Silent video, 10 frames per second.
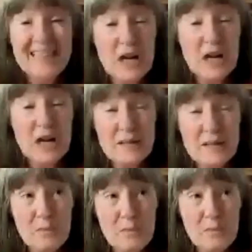up putting
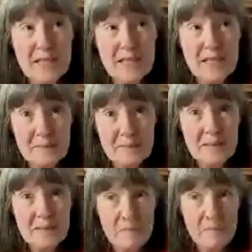up a
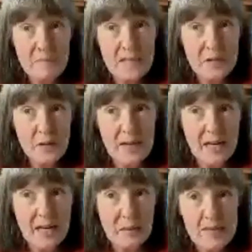one of the video
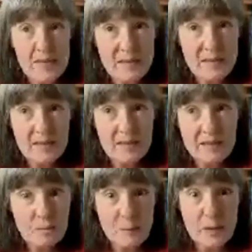cameras that
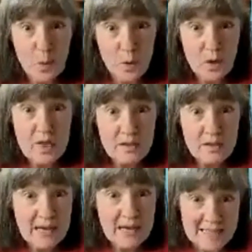
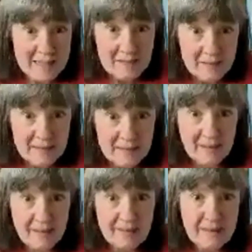records constantly,
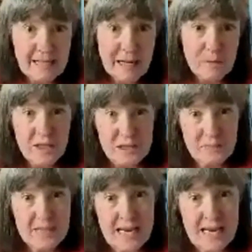and I would
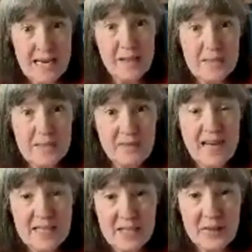just take clips of
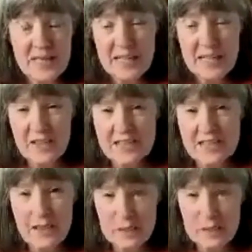that so that I could
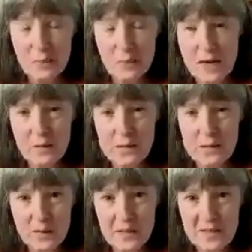see what the progress
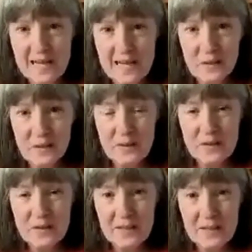was and how they were
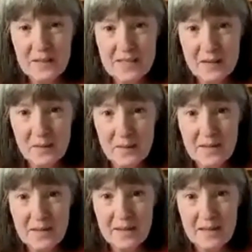doing. So,
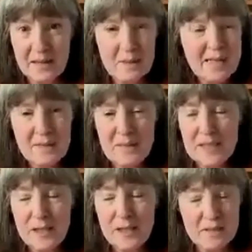because I'm
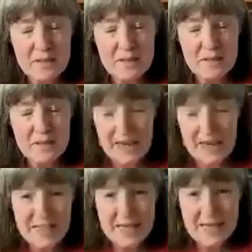terrible sometimes at having
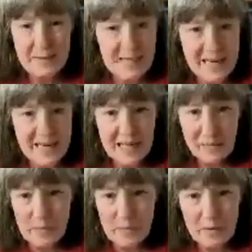to set up the
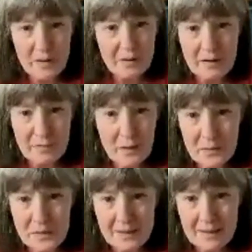camera or the
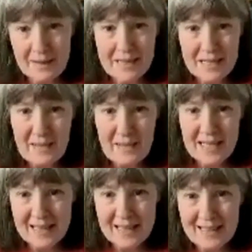phone and do
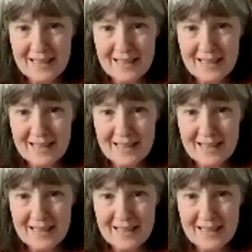that.